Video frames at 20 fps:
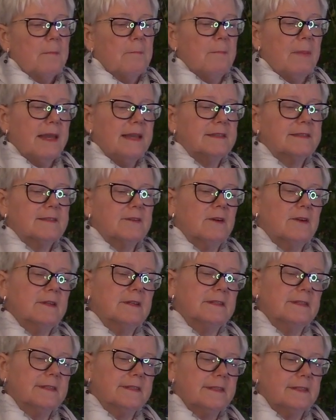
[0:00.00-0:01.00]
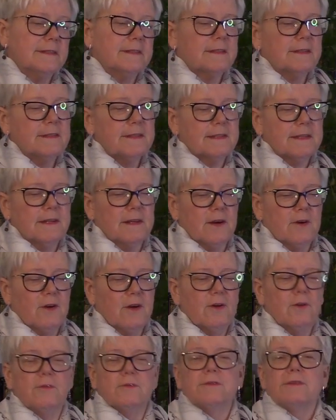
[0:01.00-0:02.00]
based on consistent
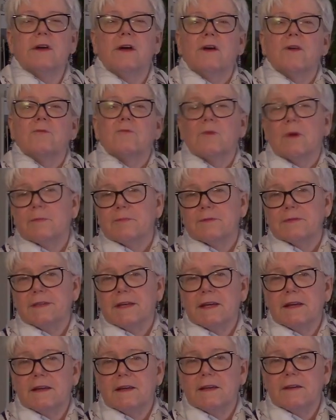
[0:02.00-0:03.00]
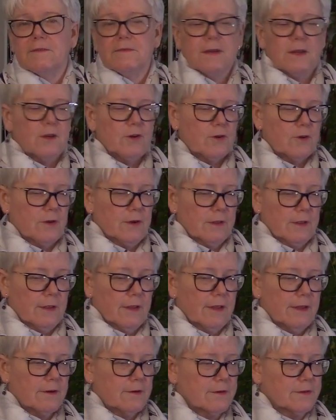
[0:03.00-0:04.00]
scenarios representative in current
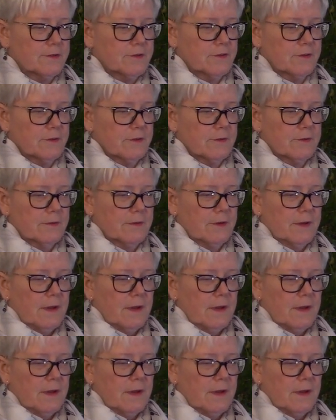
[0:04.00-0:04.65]
literature,